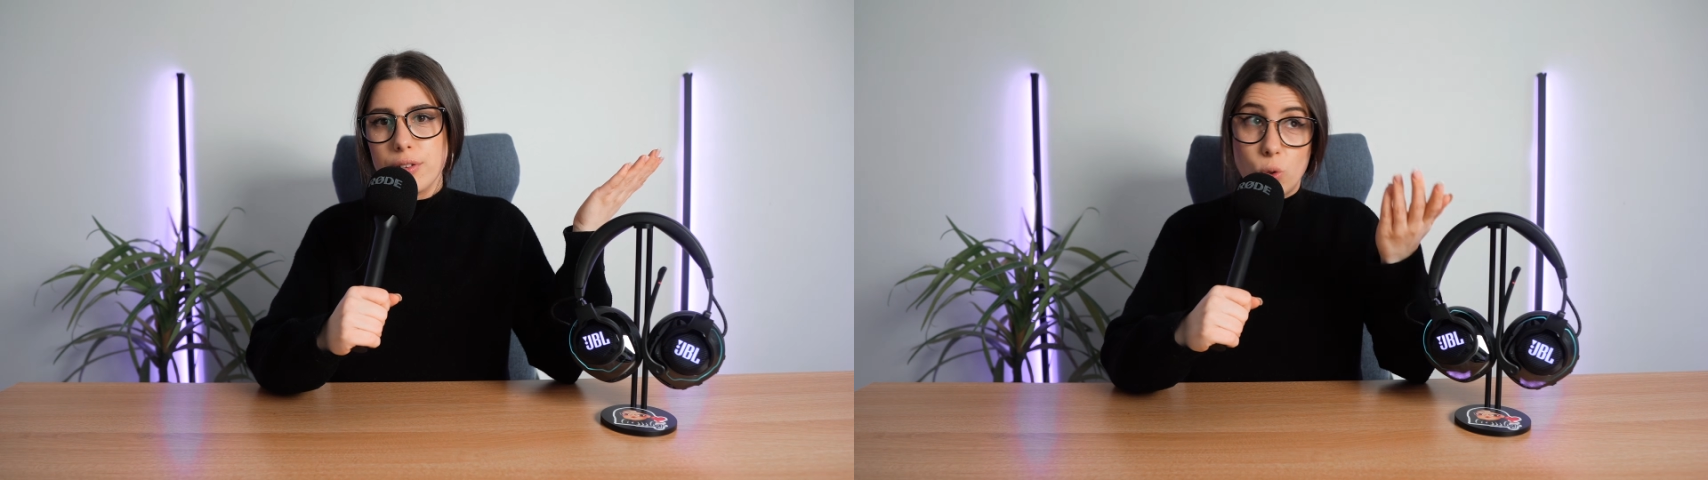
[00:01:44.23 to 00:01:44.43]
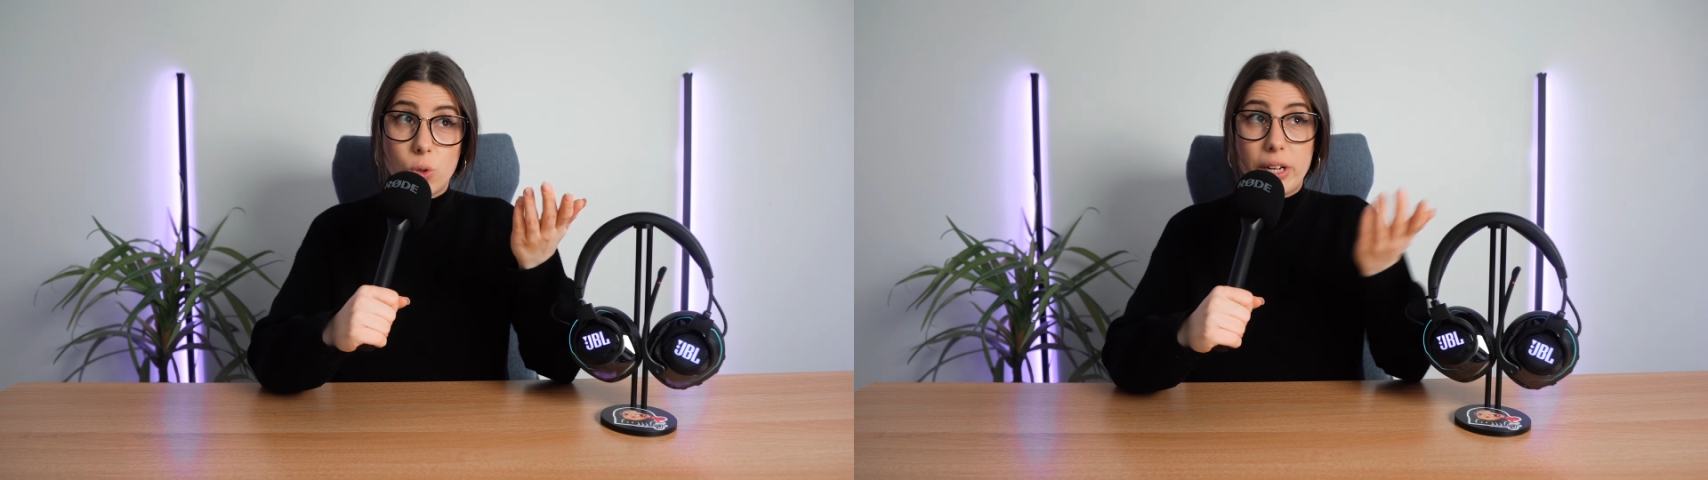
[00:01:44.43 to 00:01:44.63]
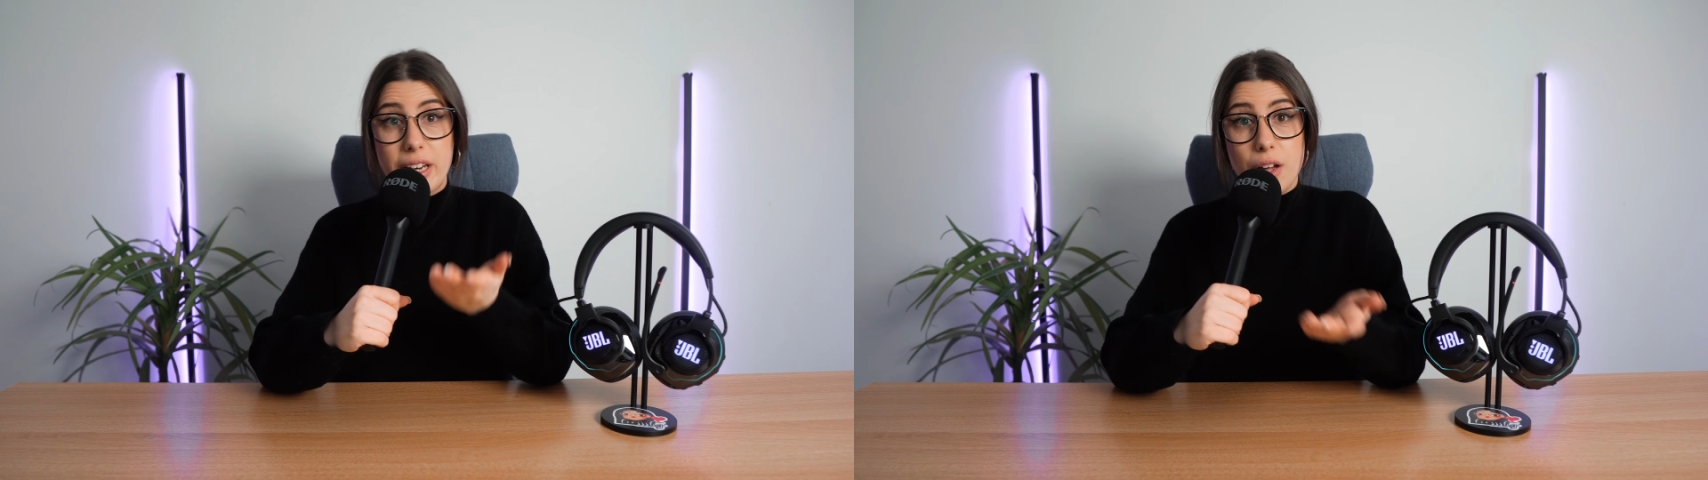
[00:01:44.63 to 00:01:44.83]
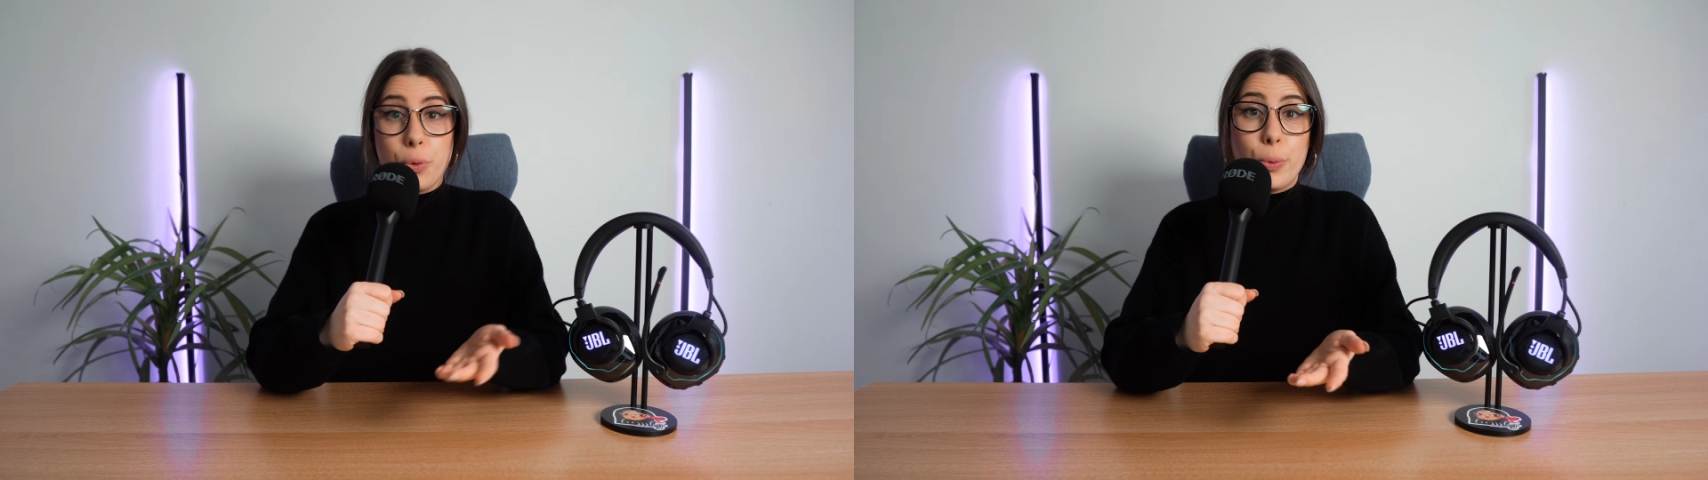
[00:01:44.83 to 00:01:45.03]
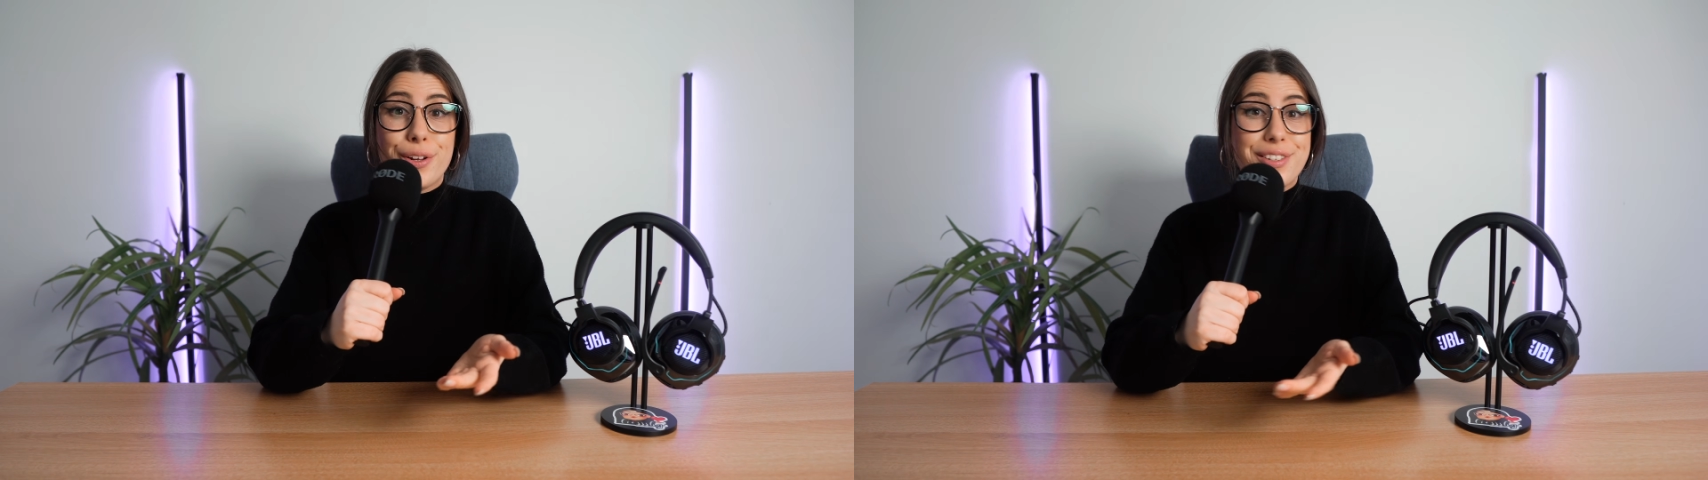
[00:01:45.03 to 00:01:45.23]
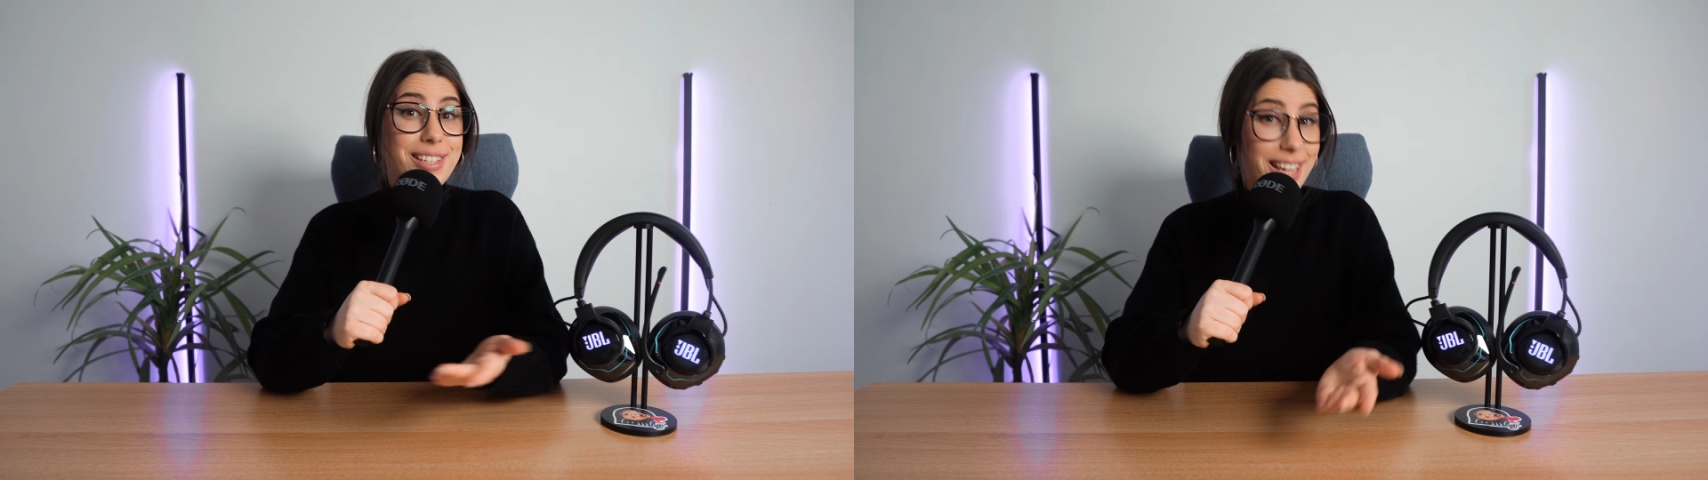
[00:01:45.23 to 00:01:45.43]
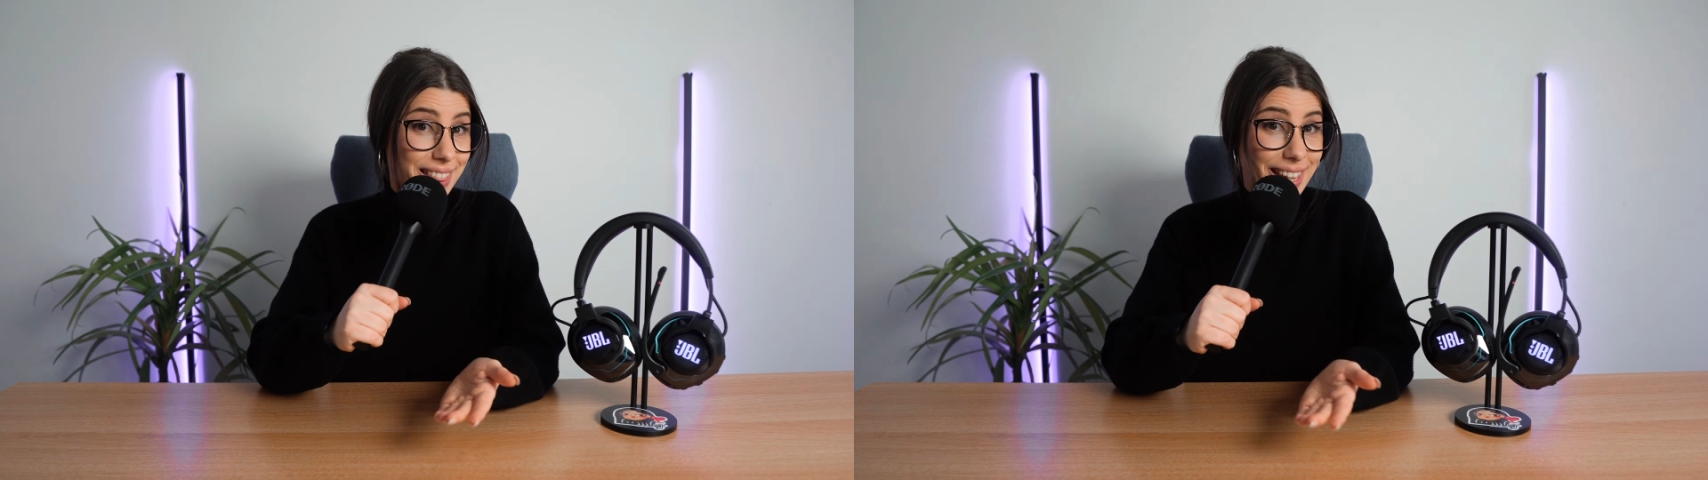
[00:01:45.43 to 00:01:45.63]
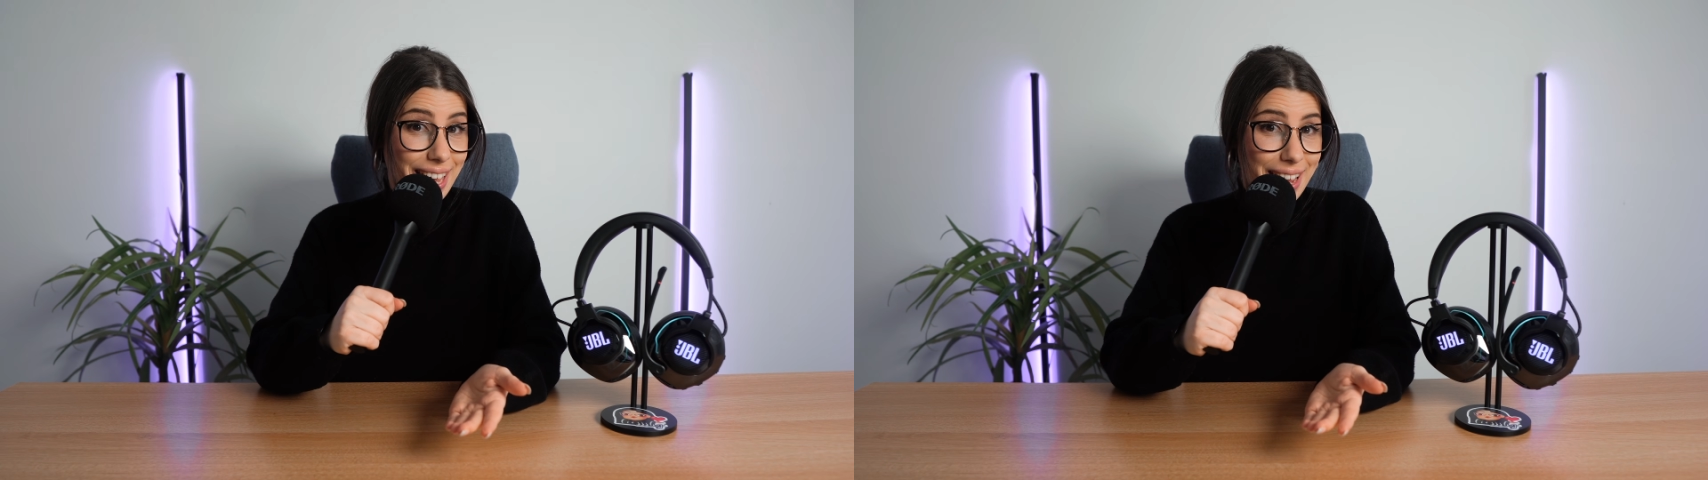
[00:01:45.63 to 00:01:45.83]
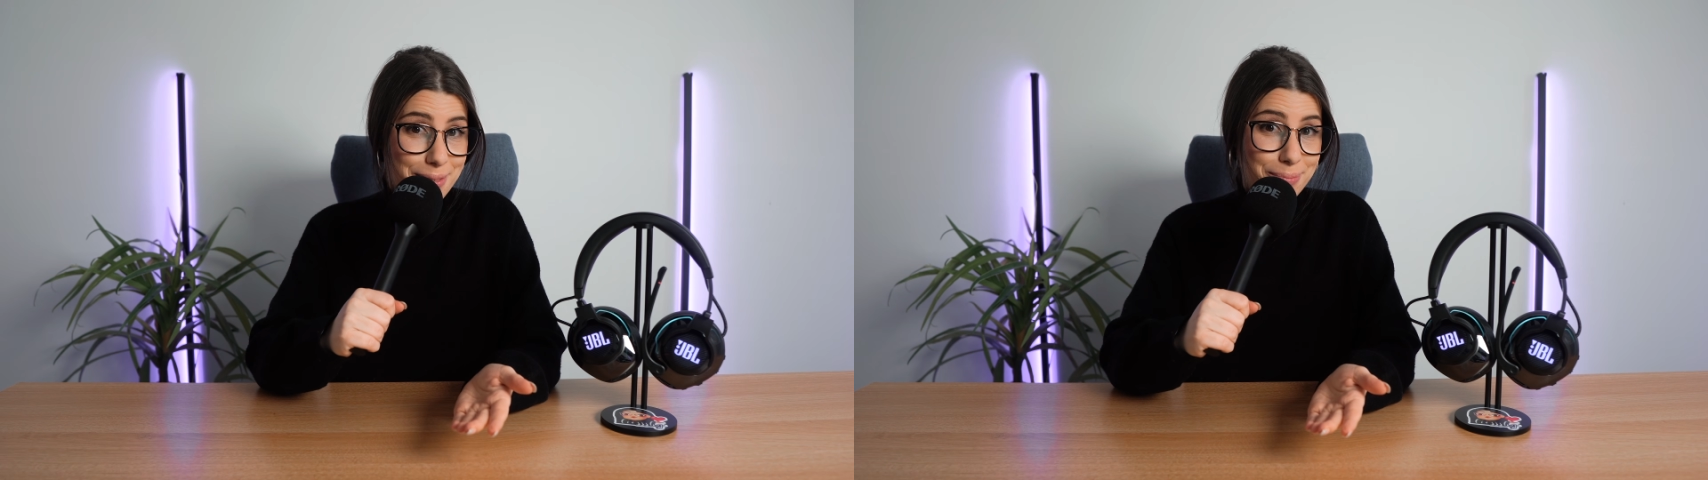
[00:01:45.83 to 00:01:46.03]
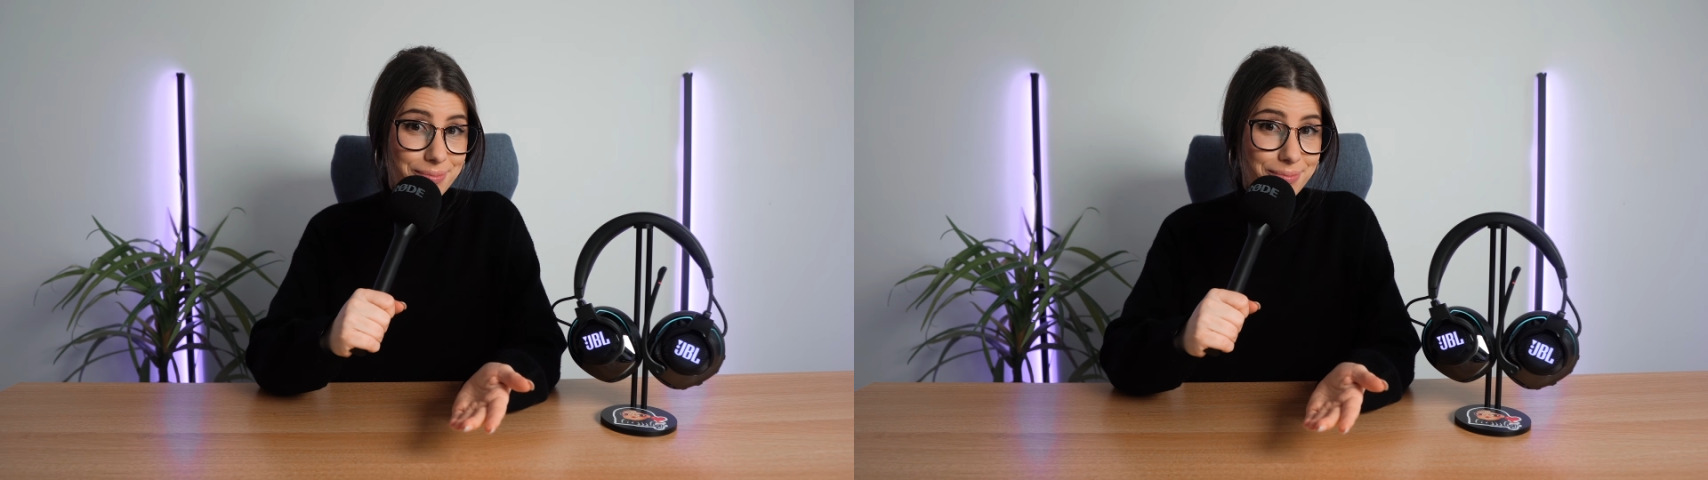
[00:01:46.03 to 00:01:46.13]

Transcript: or in other words, in the game.